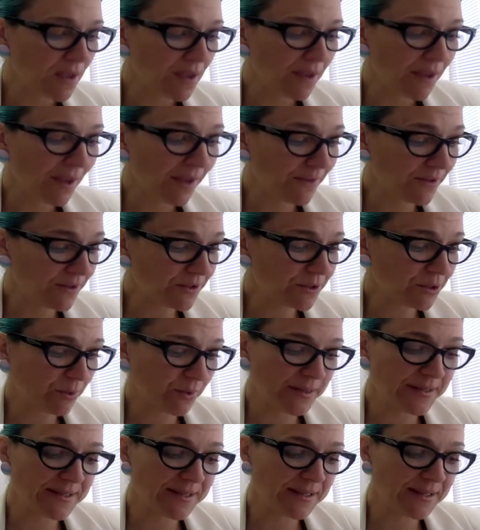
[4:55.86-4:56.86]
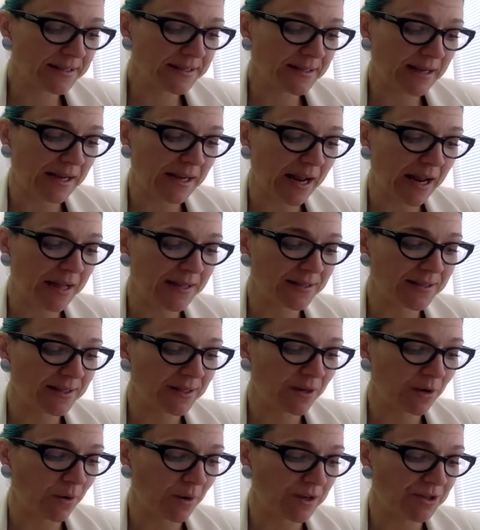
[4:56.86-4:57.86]
Cover the choices and answer
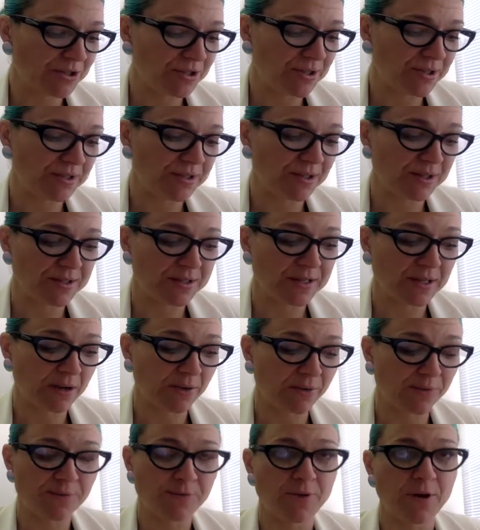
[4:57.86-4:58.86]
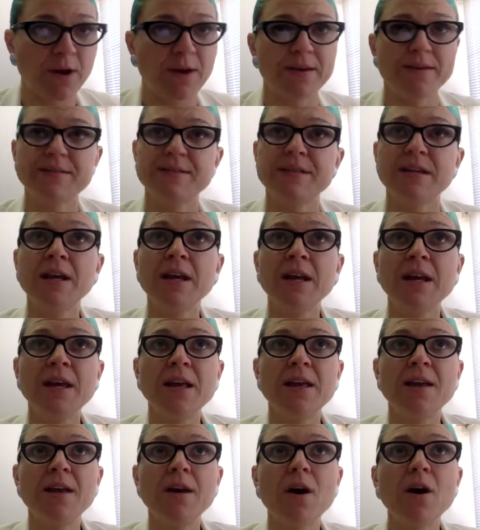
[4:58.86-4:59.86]
the questions yourself first.
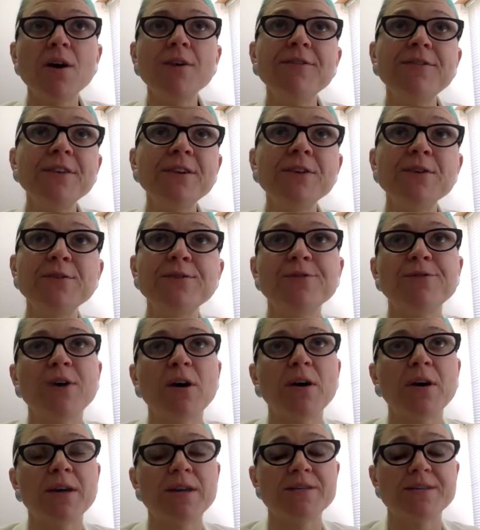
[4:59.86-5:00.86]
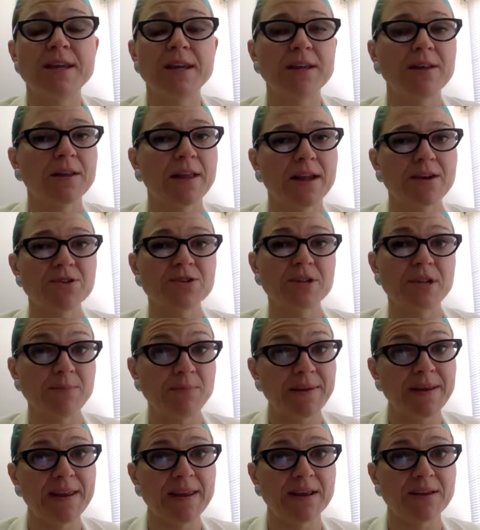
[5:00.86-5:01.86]
Often you'll find that you'll actually
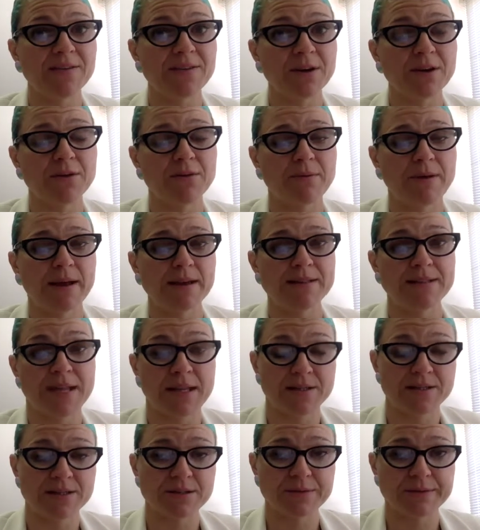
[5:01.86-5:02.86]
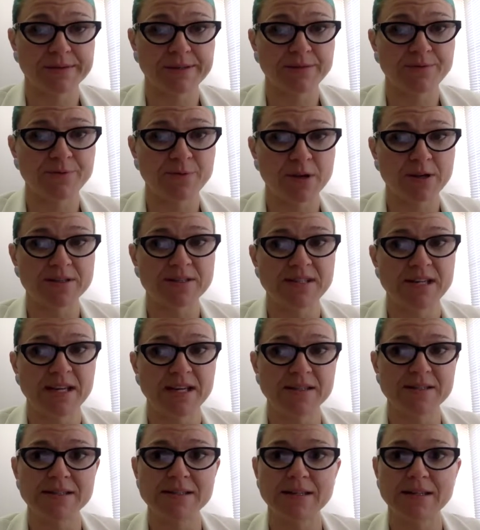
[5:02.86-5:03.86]
pick the correct answer in the first
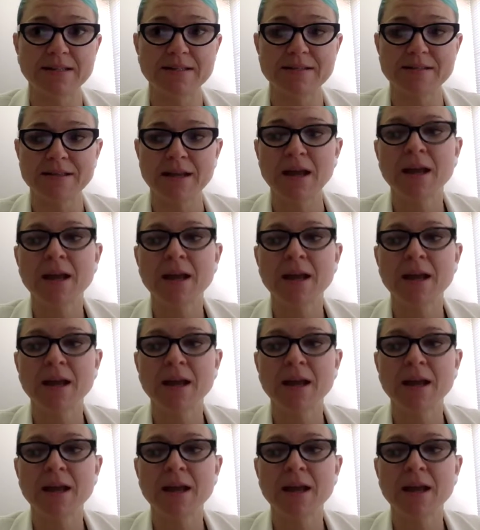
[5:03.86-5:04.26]
instance.